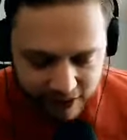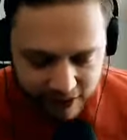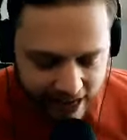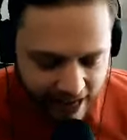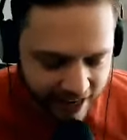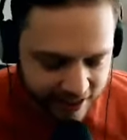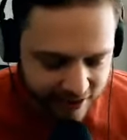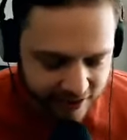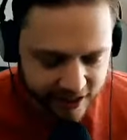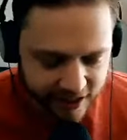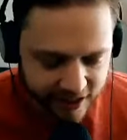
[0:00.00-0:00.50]

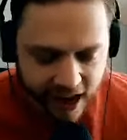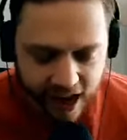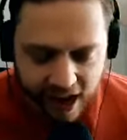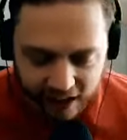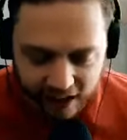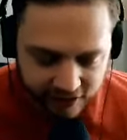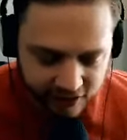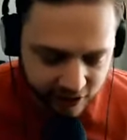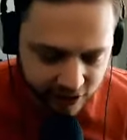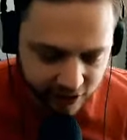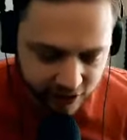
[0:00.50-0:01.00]
as
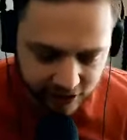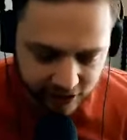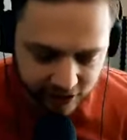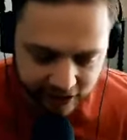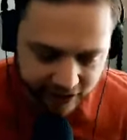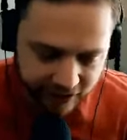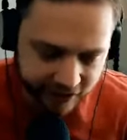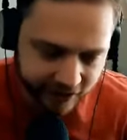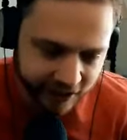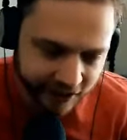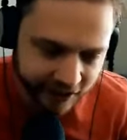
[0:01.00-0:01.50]
tactical,
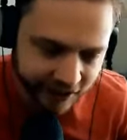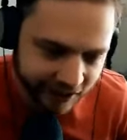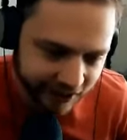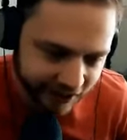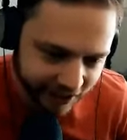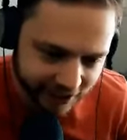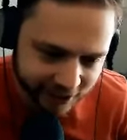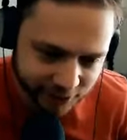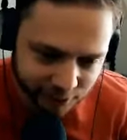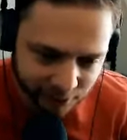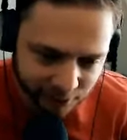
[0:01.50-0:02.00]
I think,
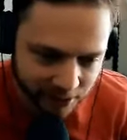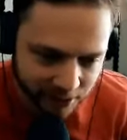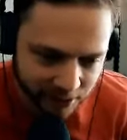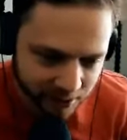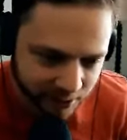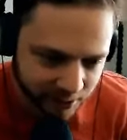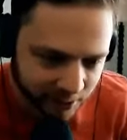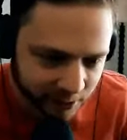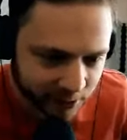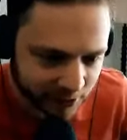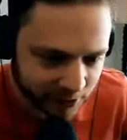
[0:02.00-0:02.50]
as
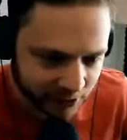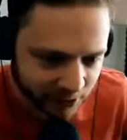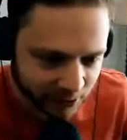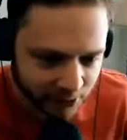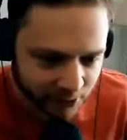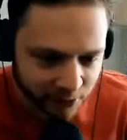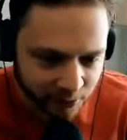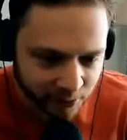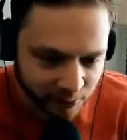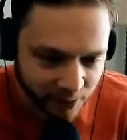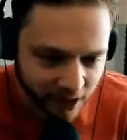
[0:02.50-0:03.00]
probably what you
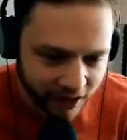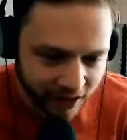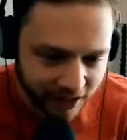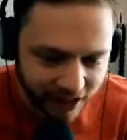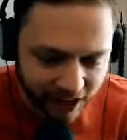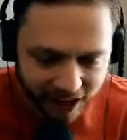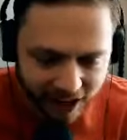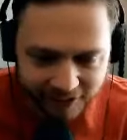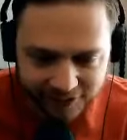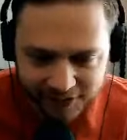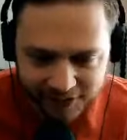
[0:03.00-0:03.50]
right. may
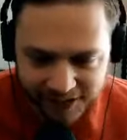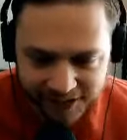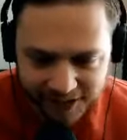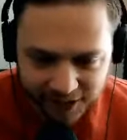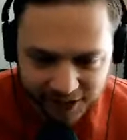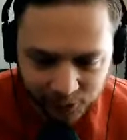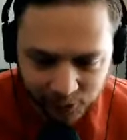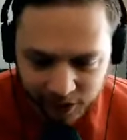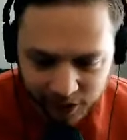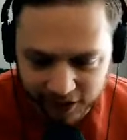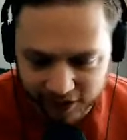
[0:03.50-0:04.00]
have to
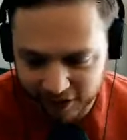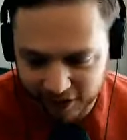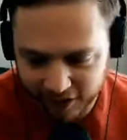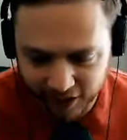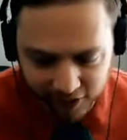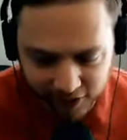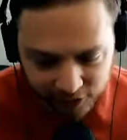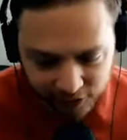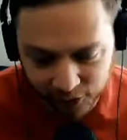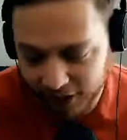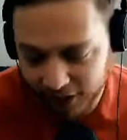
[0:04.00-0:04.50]
deal with.
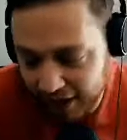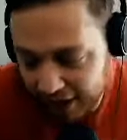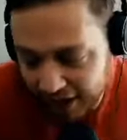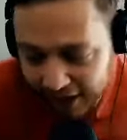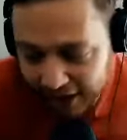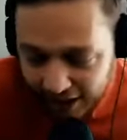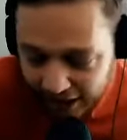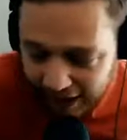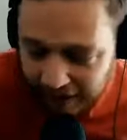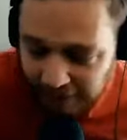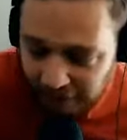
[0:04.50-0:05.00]
Uh, look,
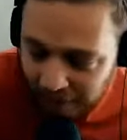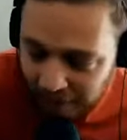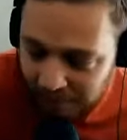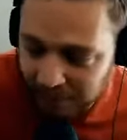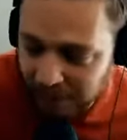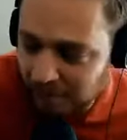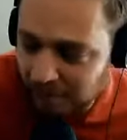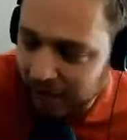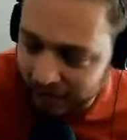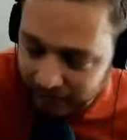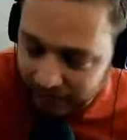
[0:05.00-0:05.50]
if I'm going
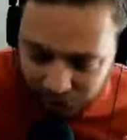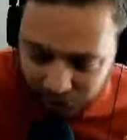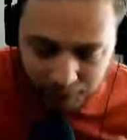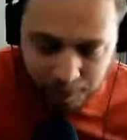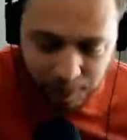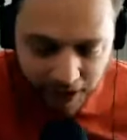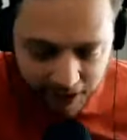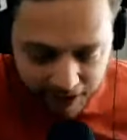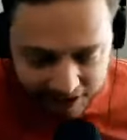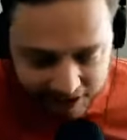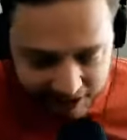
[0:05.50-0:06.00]
to make three
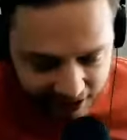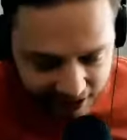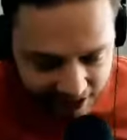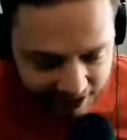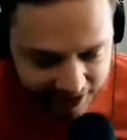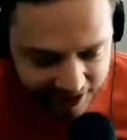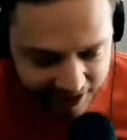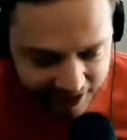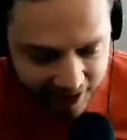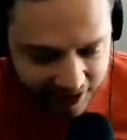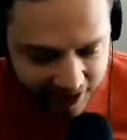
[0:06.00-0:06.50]

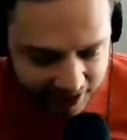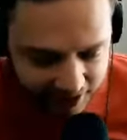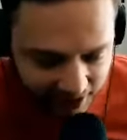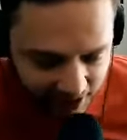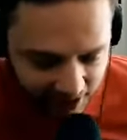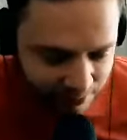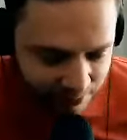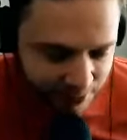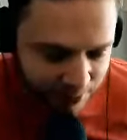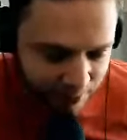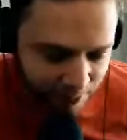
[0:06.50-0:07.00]
podcasts in the
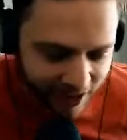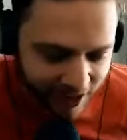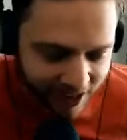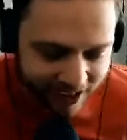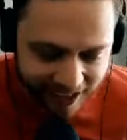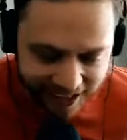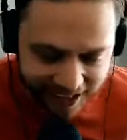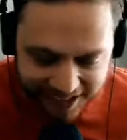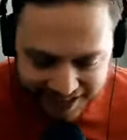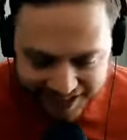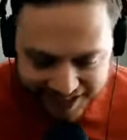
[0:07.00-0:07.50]
same
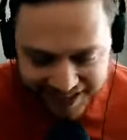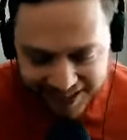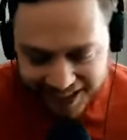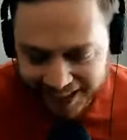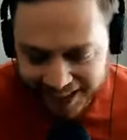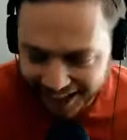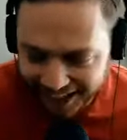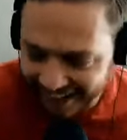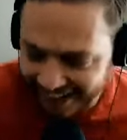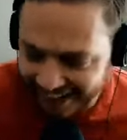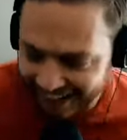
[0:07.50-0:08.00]
space,
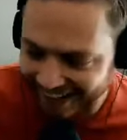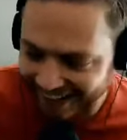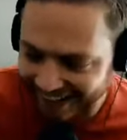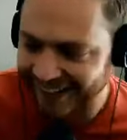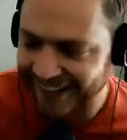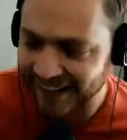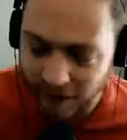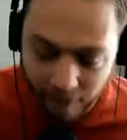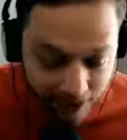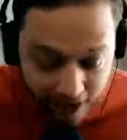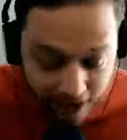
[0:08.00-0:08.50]
uh,
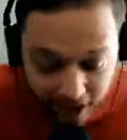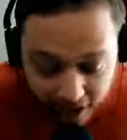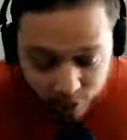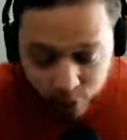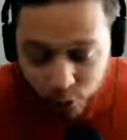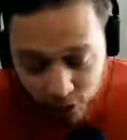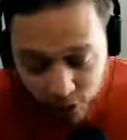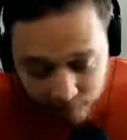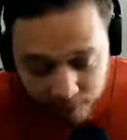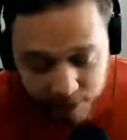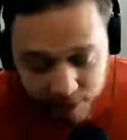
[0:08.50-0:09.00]
I mean, it
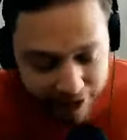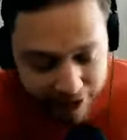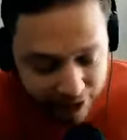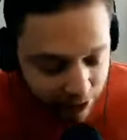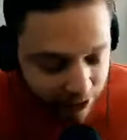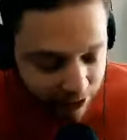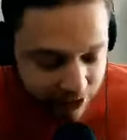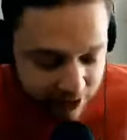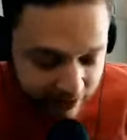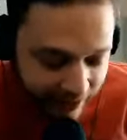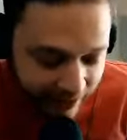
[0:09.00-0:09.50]
would be
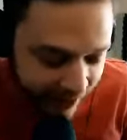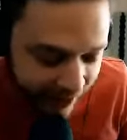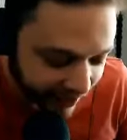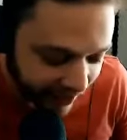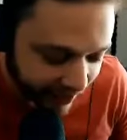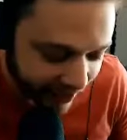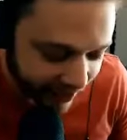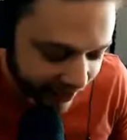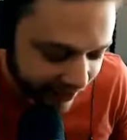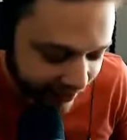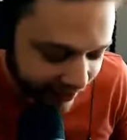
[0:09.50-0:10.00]
interesting,
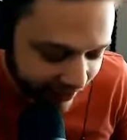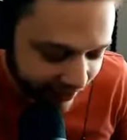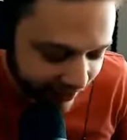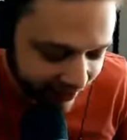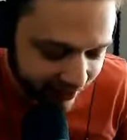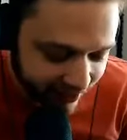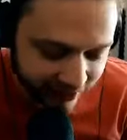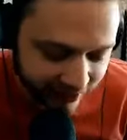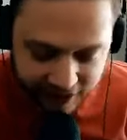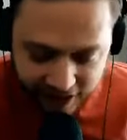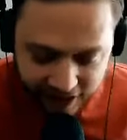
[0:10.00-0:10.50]
and
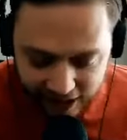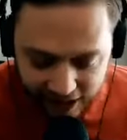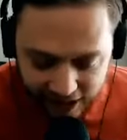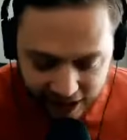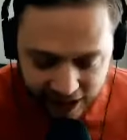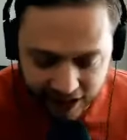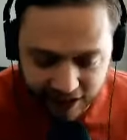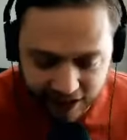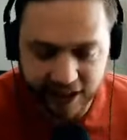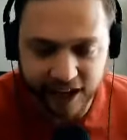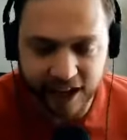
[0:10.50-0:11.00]
and uh,
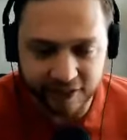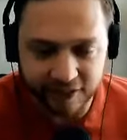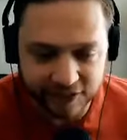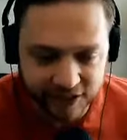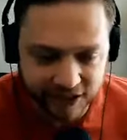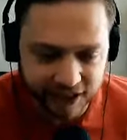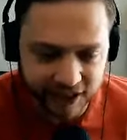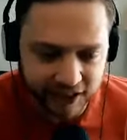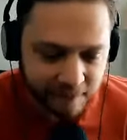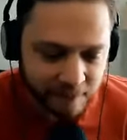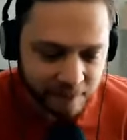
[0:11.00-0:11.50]
I'd have
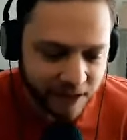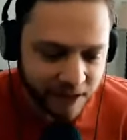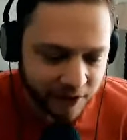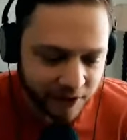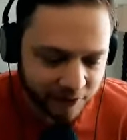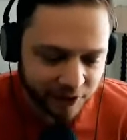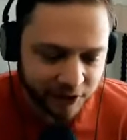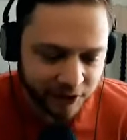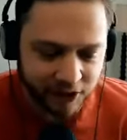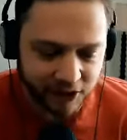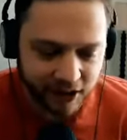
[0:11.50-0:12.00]
to
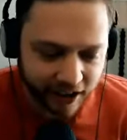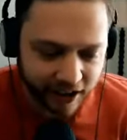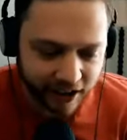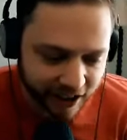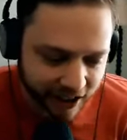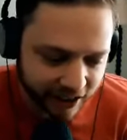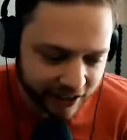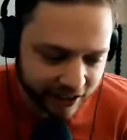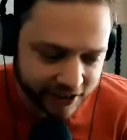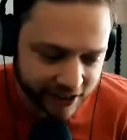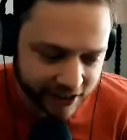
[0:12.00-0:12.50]
figure out
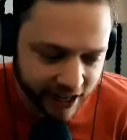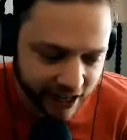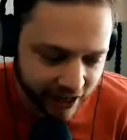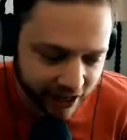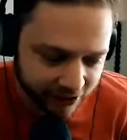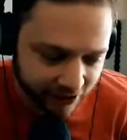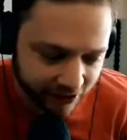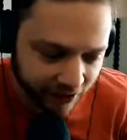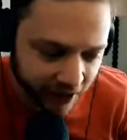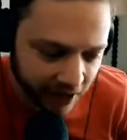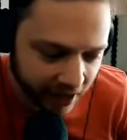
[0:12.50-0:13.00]
how to
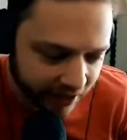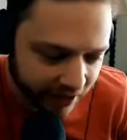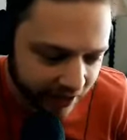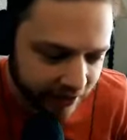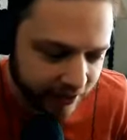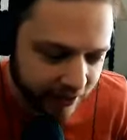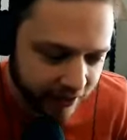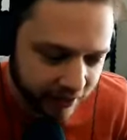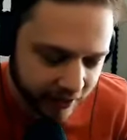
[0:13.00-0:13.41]
tackle that.